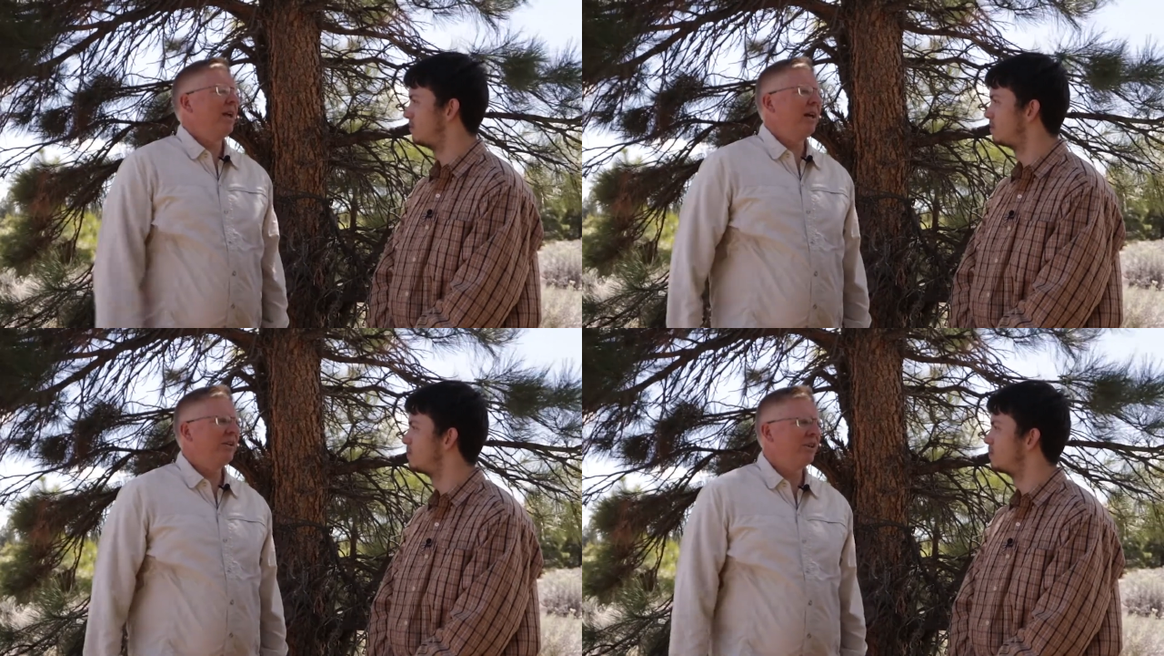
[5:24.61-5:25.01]

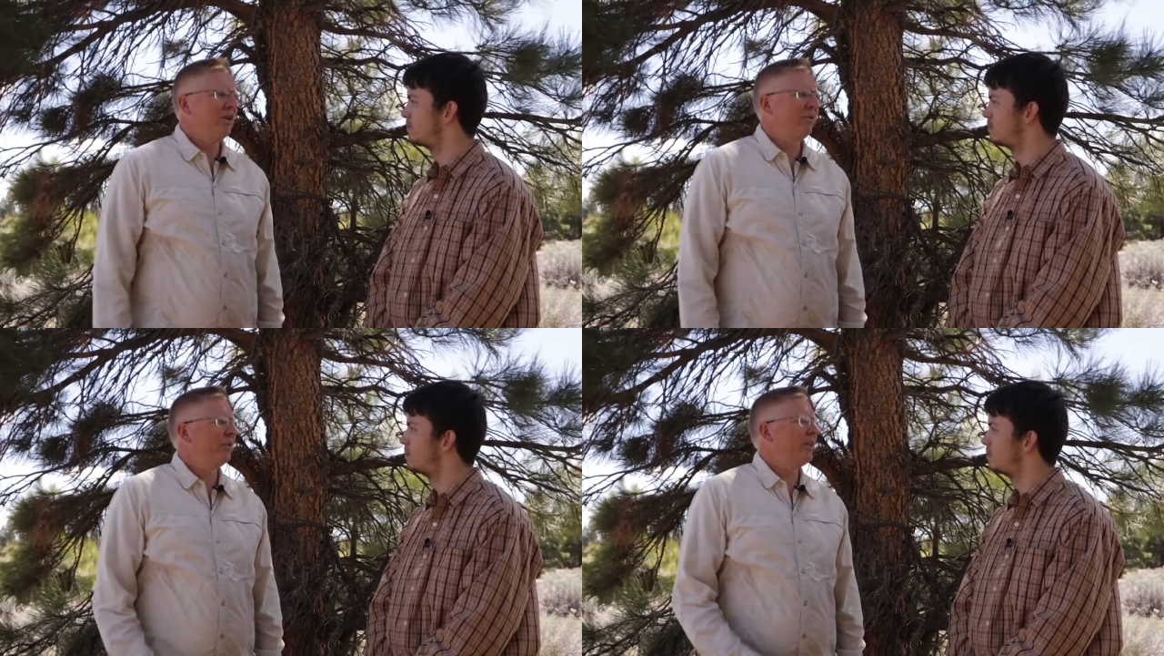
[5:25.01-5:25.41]
Speaker 1: And so
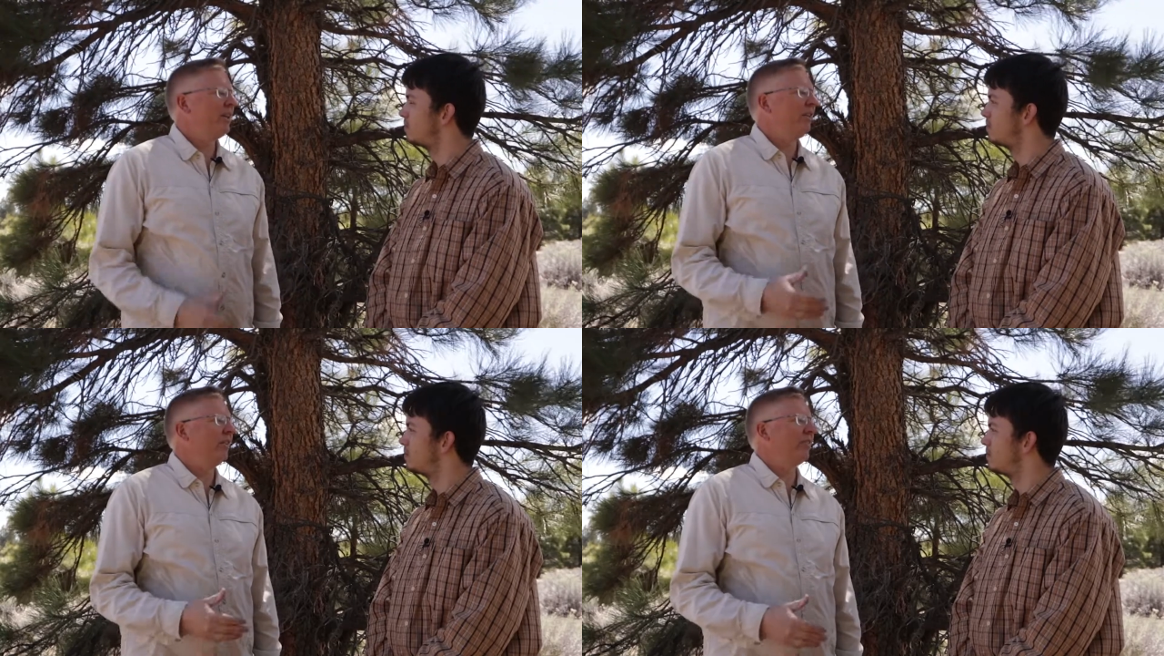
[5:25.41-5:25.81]
through the
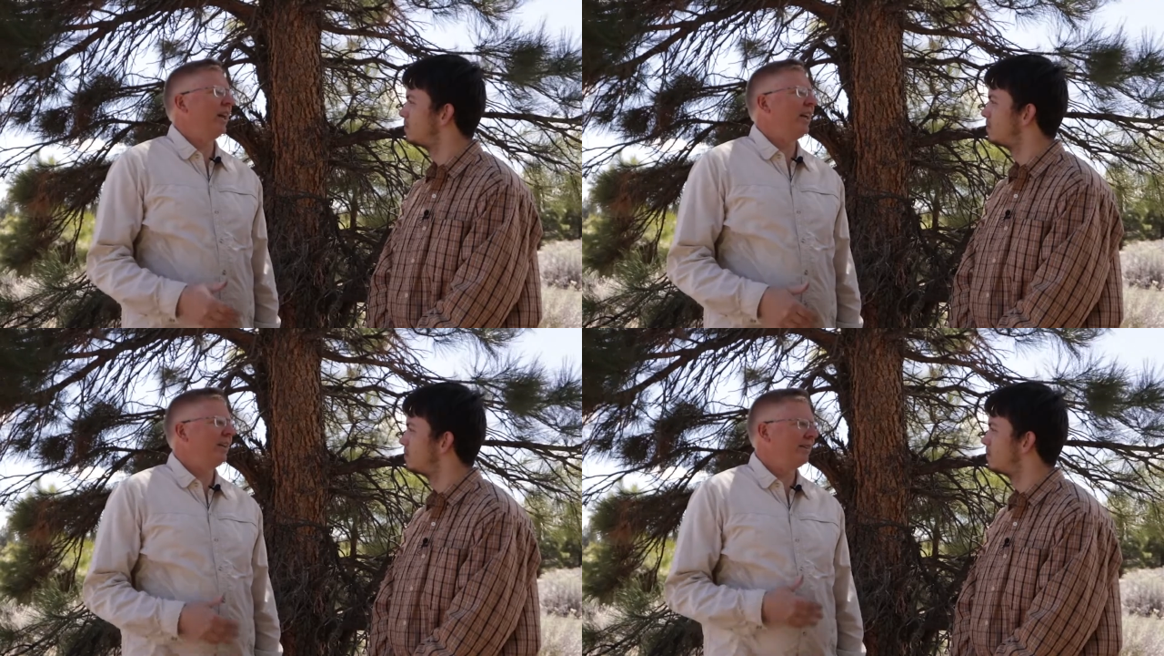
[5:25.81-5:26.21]
years,
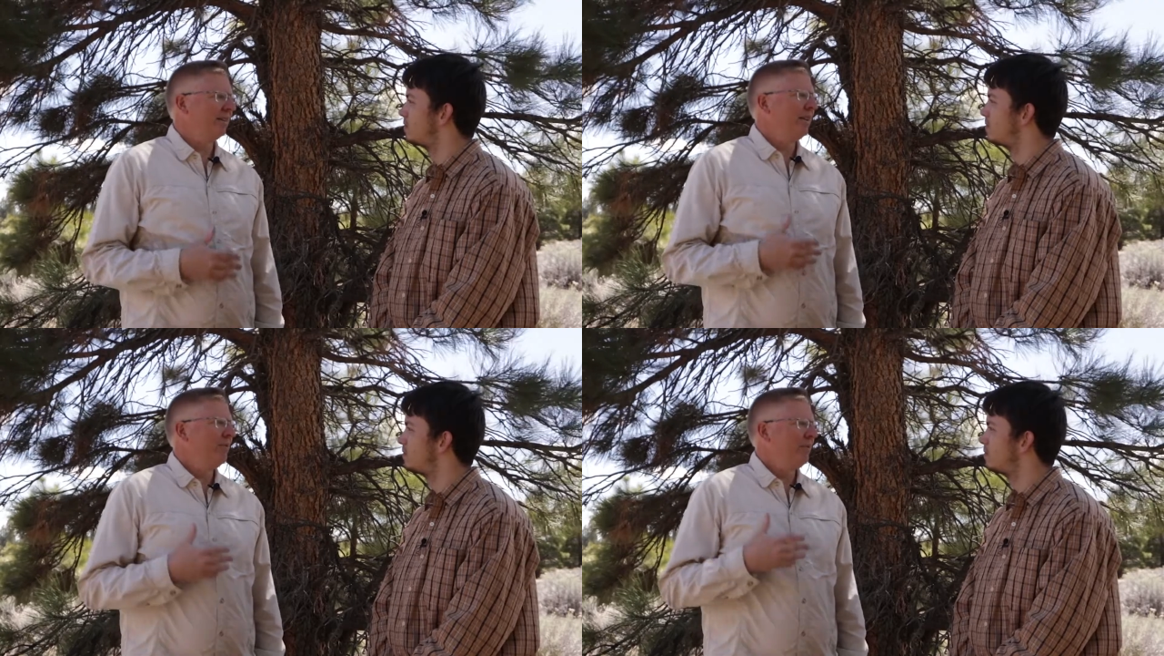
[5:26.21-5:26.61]
science
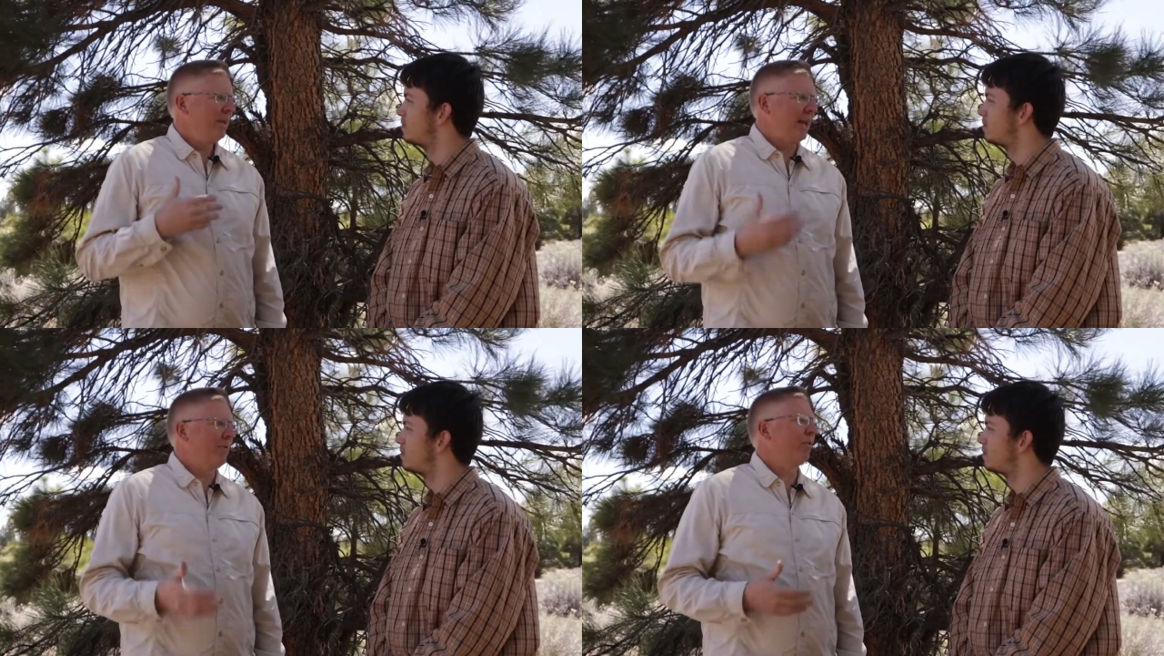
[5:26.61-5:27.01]

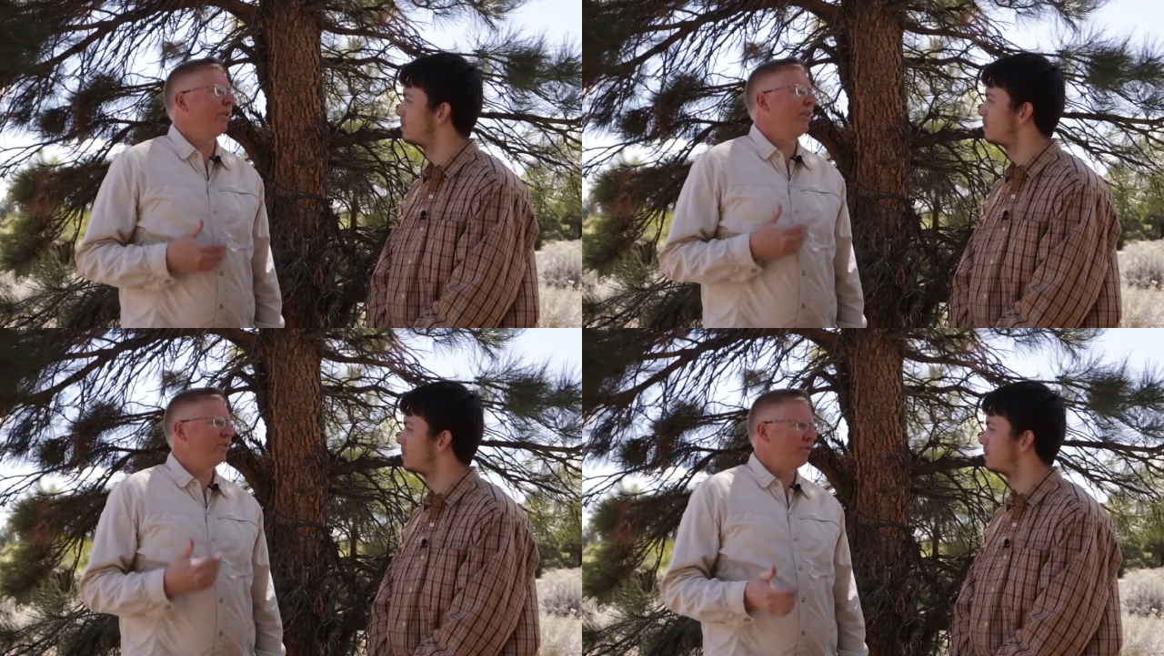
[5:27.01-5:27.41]
became a
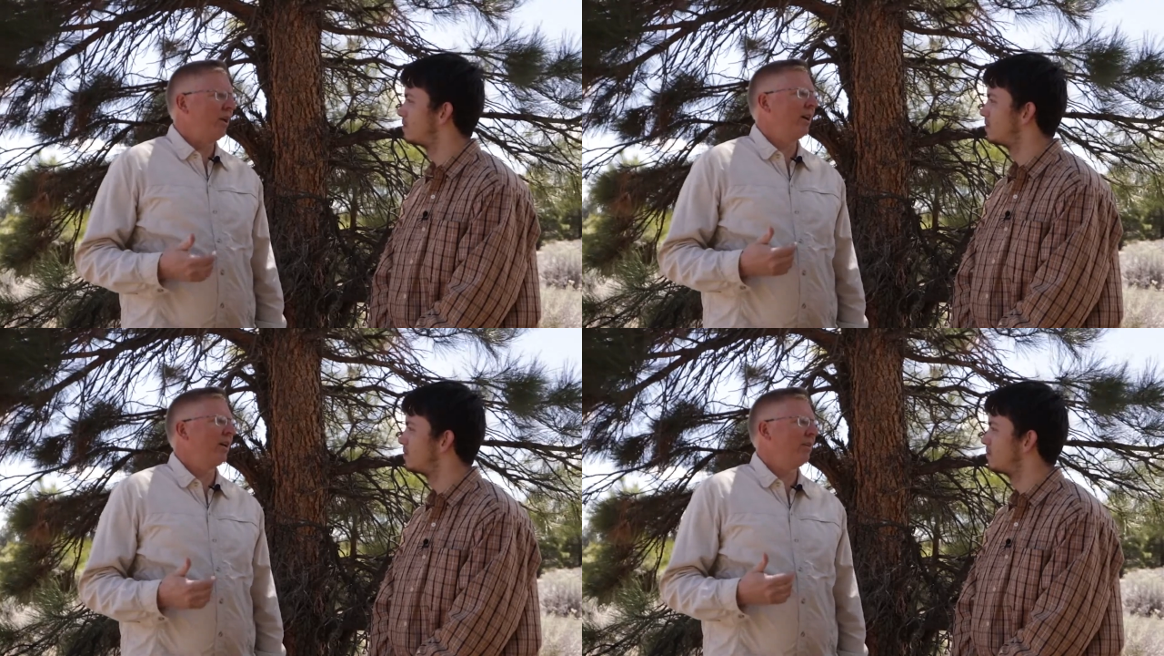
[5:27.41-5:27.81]
really
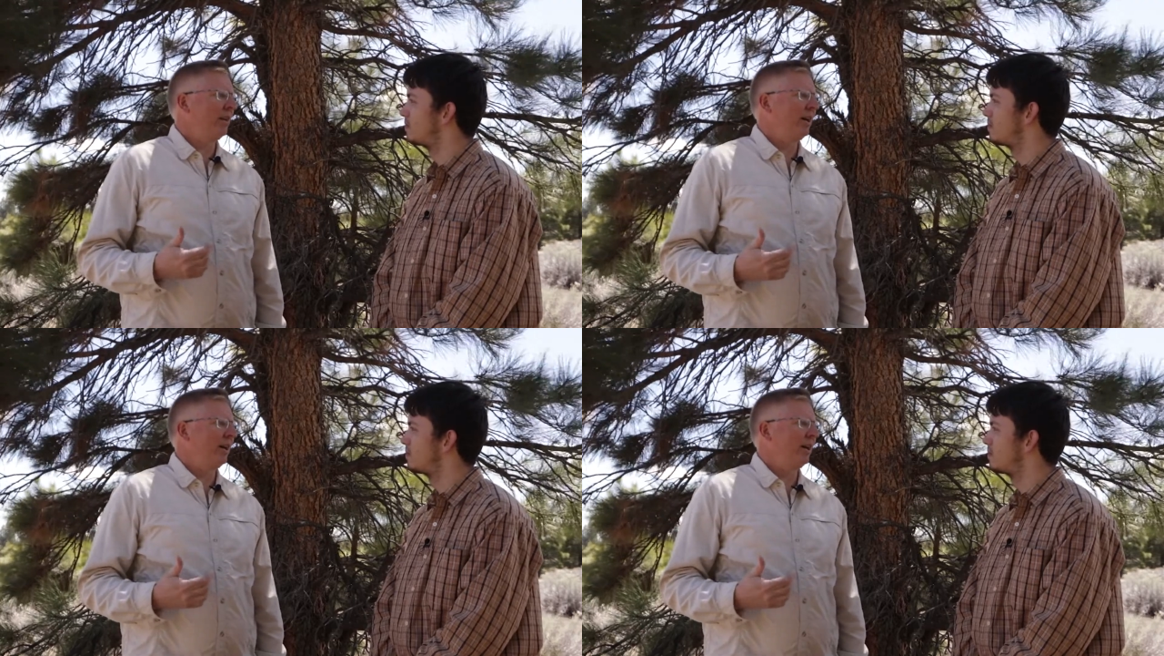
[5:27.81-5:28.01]
strong